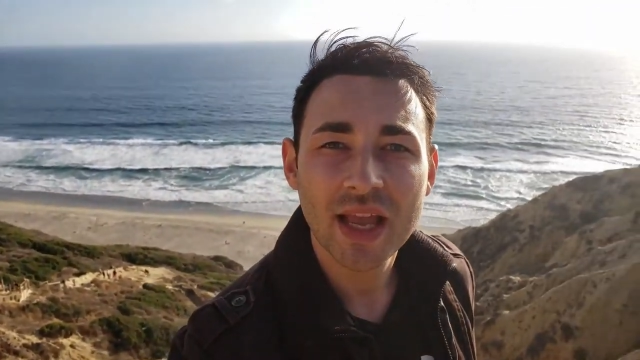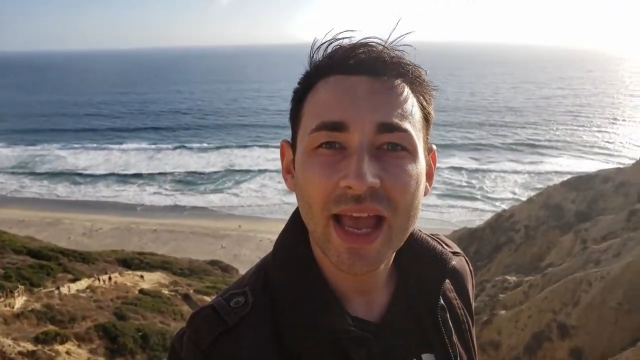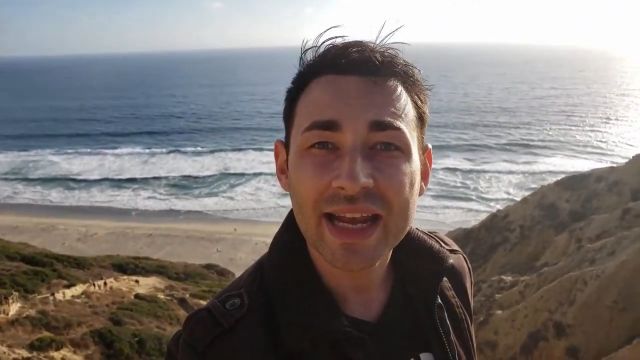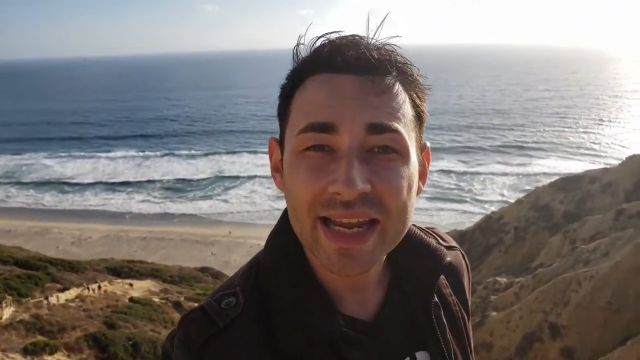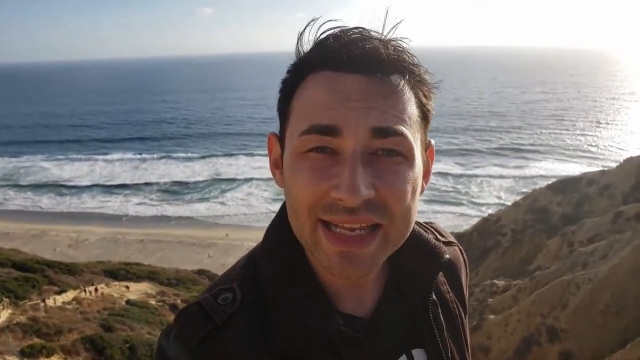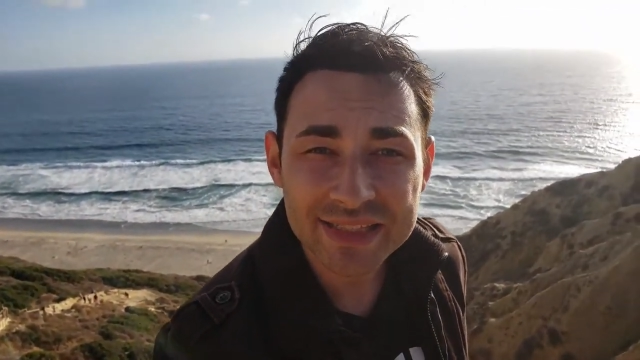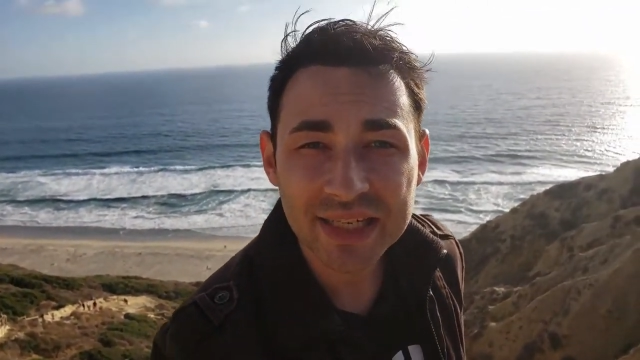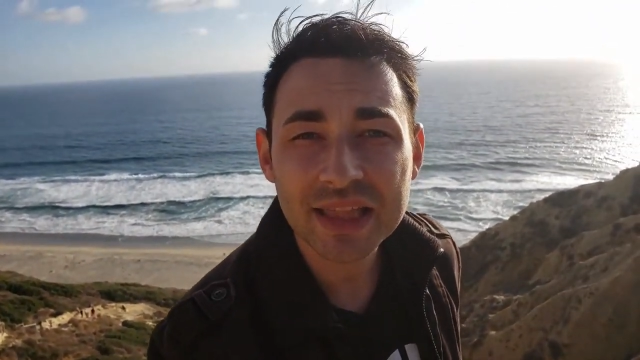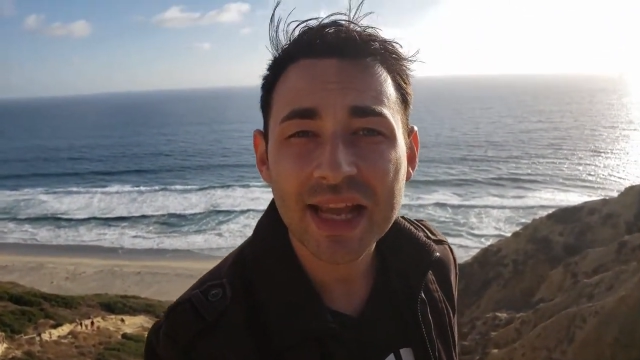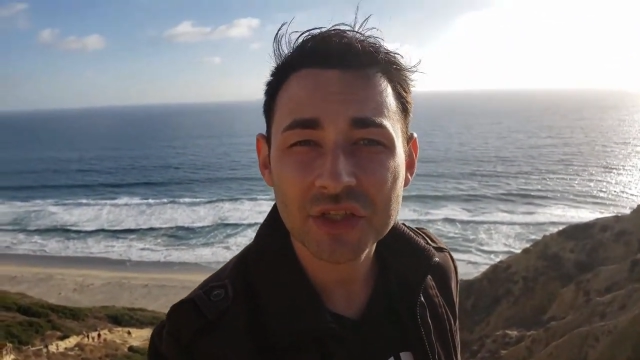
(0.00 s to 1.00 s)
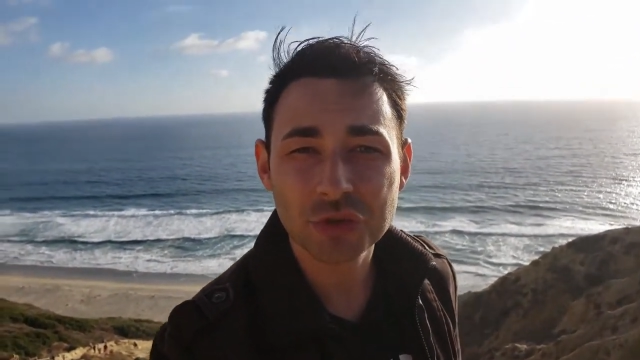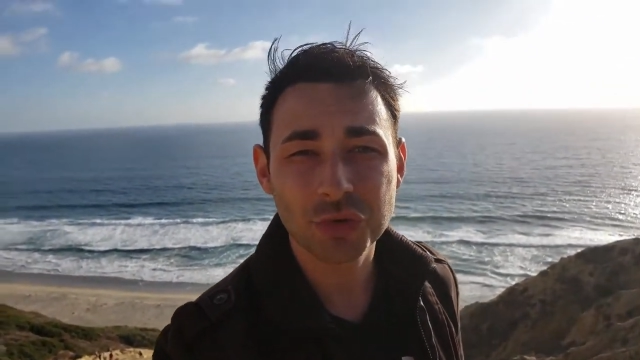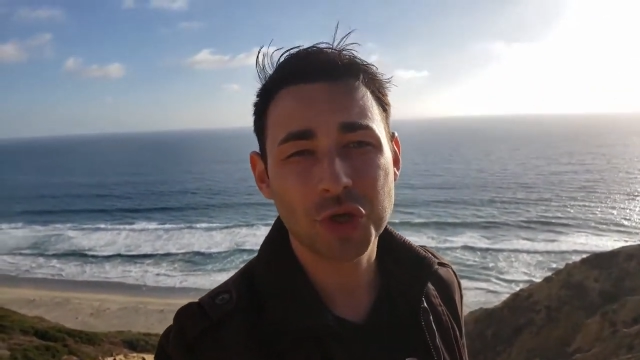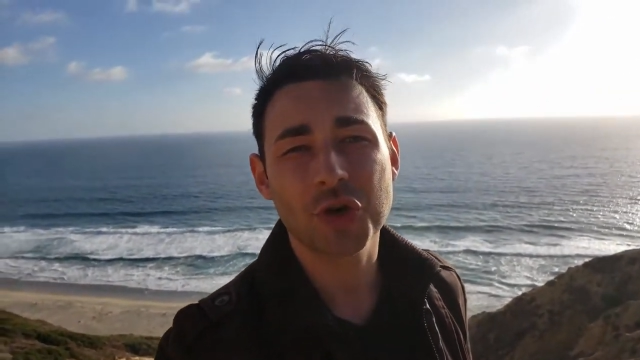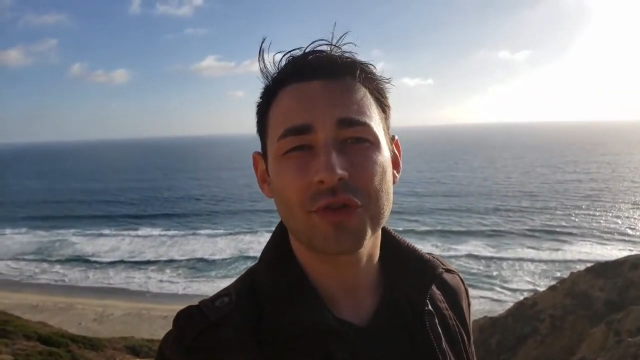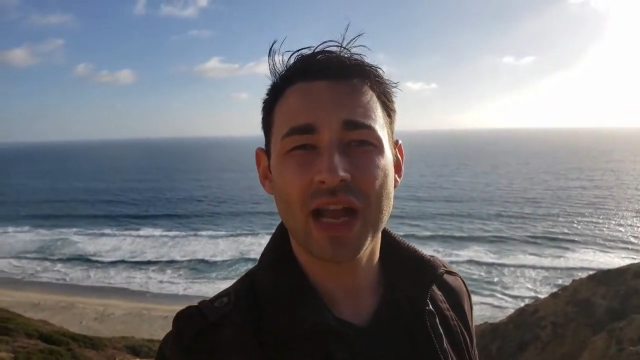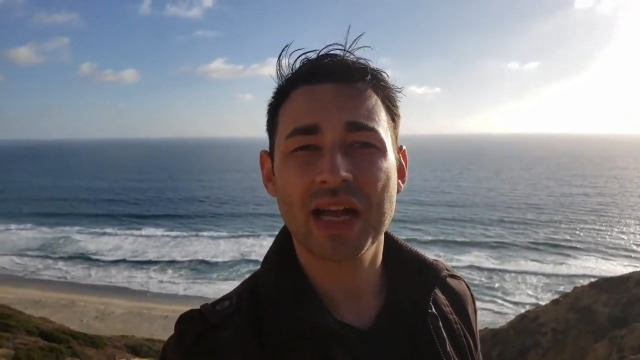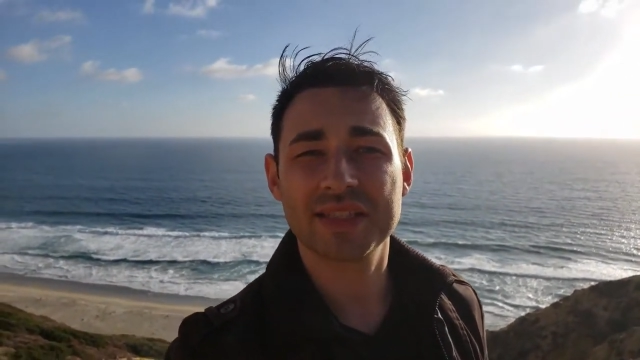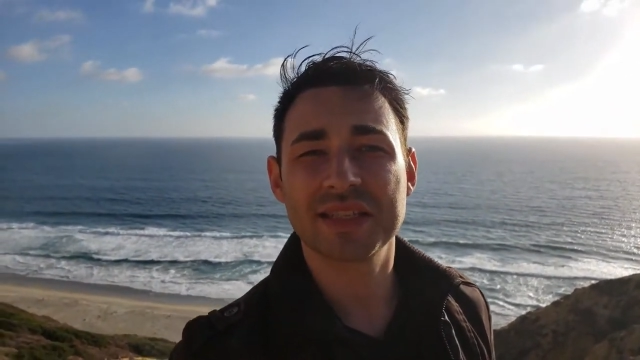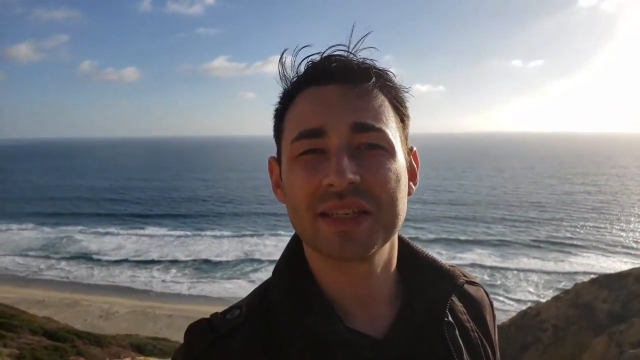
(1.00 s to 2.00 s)
and intellectual
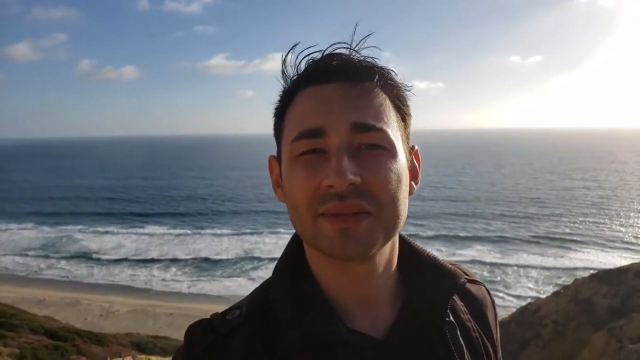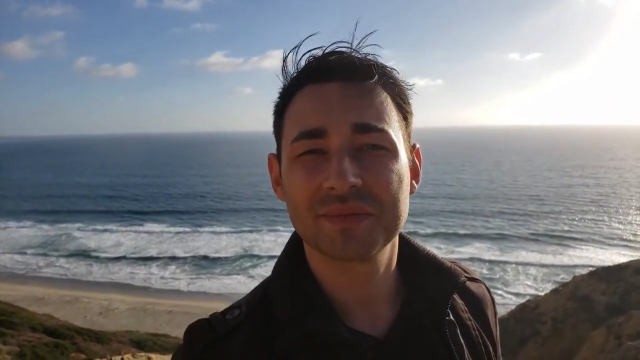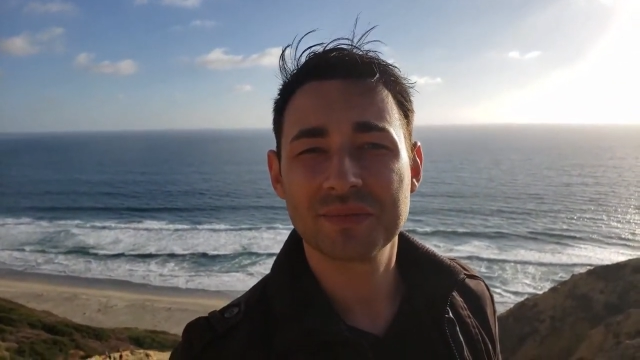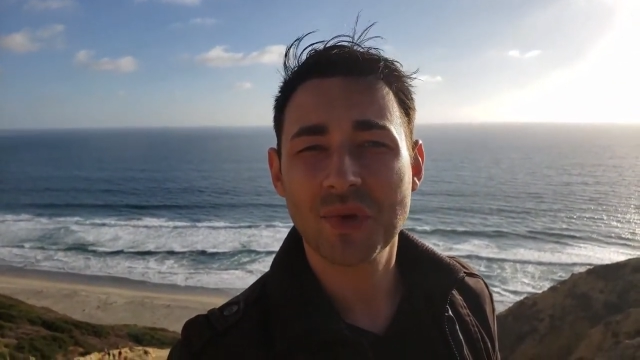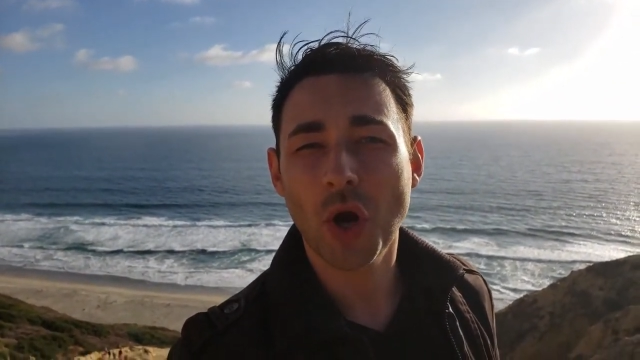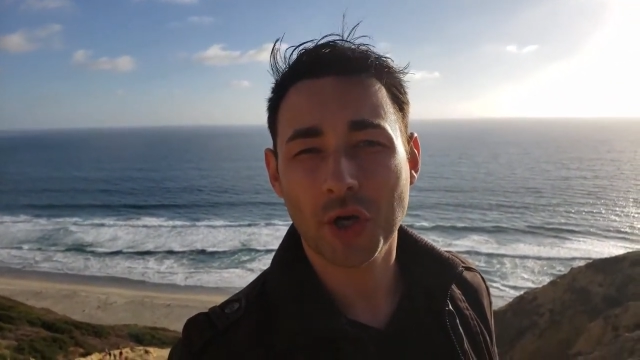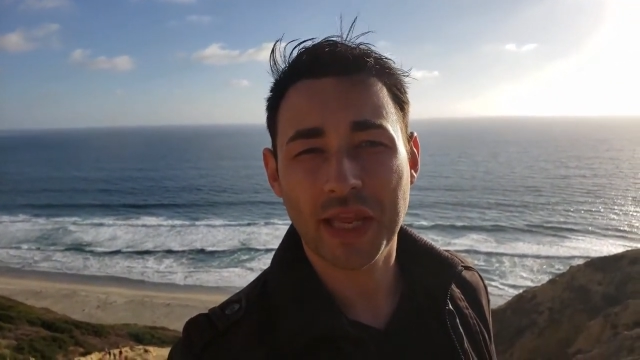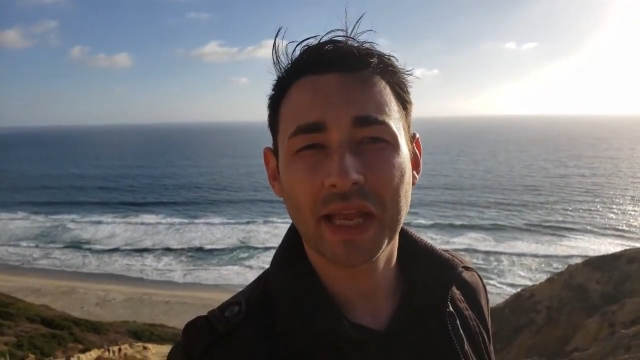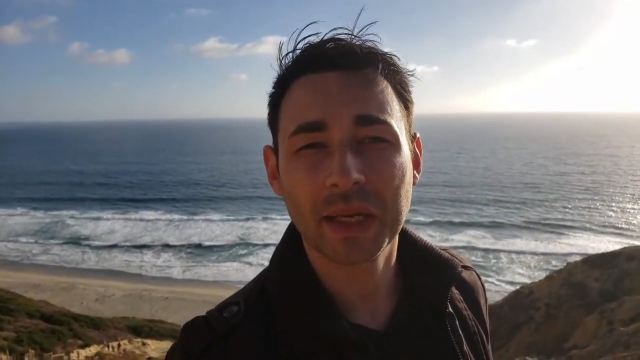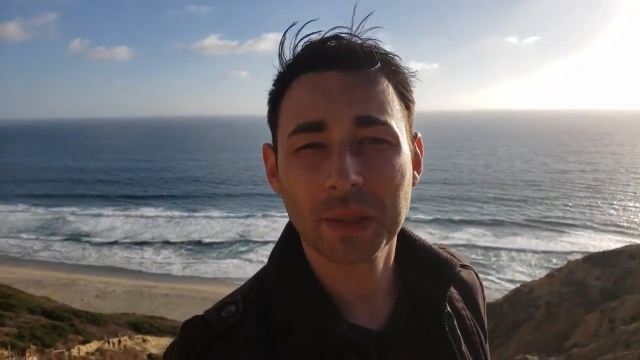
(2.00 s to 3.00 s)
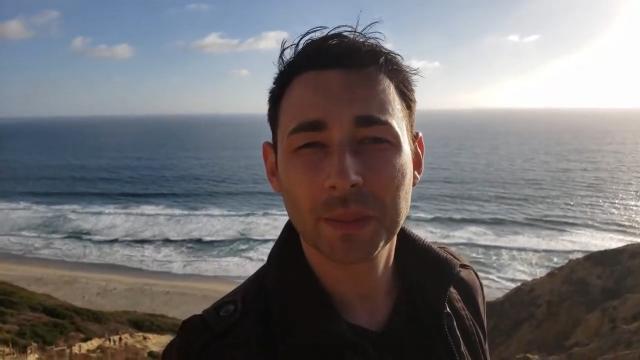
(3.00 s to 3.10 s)
curiosity are king.